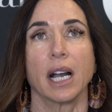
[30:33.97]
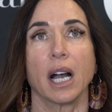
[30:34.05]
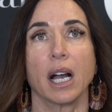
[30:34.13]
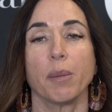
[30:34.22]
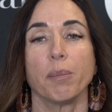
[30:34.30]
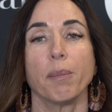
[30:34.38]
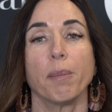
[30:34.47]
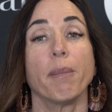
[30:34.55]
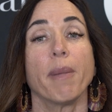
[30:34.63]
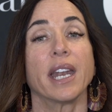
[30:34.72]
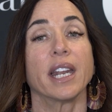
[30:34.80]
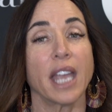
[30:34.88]

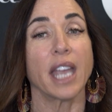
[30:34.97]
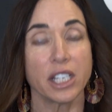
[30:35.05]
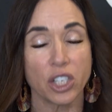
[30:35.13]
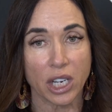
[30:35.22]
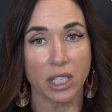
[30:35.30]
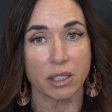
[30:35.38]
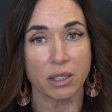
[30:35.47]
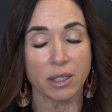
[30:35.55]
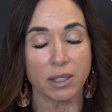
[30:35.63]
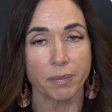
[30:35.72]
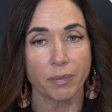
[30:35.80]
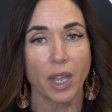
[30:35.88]

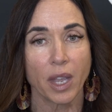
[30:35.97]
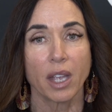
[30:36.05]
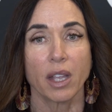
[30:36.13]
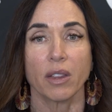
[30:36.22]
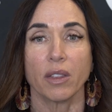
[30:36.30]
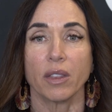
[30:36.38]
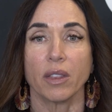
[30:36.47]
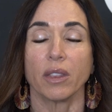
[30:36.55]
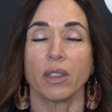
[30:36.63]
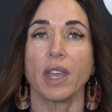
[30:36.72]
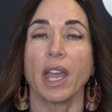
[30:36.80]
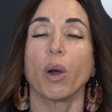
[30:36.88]
Medications,
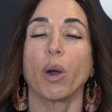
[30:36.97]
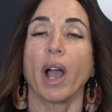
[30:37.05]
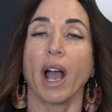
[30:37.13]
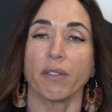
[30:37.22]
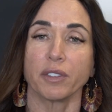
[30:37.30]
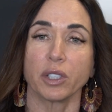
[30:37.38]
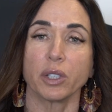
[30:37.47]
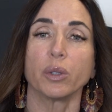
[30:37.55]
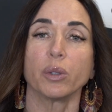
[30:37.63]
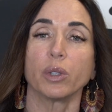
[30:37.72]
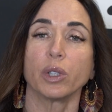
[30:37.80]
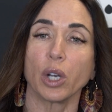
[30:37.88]
they'll have
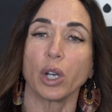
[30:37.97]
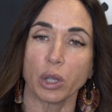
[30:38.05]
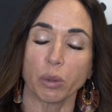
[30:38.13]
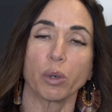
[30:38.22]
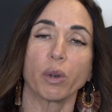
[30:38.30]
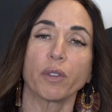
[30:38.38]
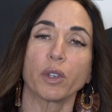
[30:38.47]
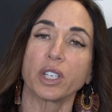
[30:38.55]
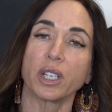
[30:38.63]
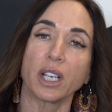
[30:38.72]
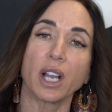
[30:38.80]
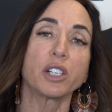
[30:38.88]
to look through if there's
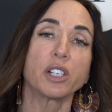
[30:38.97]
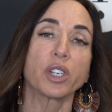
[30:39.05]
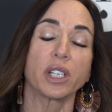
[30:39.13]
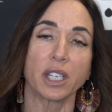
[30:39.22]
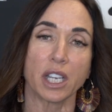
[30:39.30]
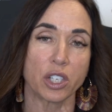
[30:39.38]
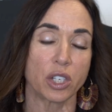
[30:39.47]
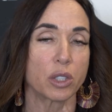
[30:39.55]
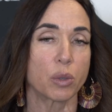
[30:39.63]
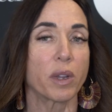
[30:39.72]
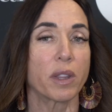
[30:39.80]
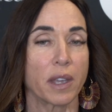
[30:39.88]
any contraindications
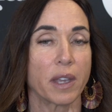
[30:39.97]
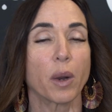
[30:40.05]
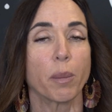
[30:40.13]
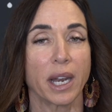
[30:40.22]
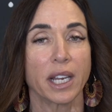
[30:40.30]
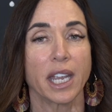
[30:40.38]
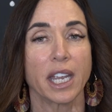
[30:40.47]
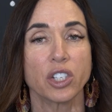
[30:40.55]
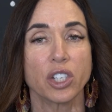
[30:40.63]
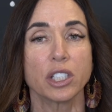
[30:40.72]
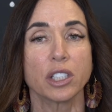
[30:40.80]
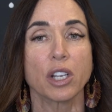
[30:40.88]
with their
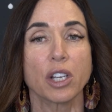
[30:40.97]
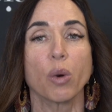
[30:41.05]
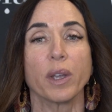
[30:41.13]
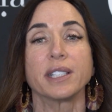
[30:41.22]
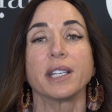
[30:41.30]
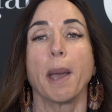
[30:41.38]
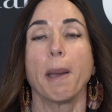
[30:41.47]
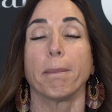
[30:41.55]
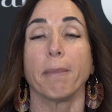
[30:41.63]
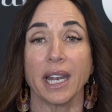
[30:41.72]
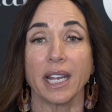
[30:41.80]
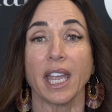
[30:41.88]
medication. So it's
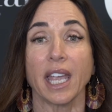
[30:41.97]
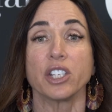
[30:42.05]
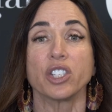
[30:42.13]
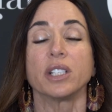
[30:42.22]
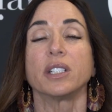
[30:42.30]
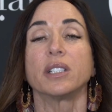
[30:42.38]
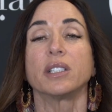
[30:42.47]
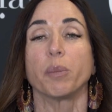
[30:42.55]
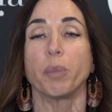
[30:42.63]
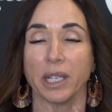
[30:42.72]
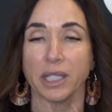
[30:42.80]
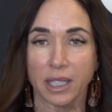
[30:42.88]
medication
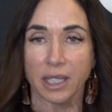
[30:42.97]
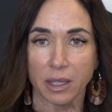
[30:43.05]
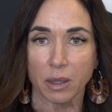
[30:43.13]
dependent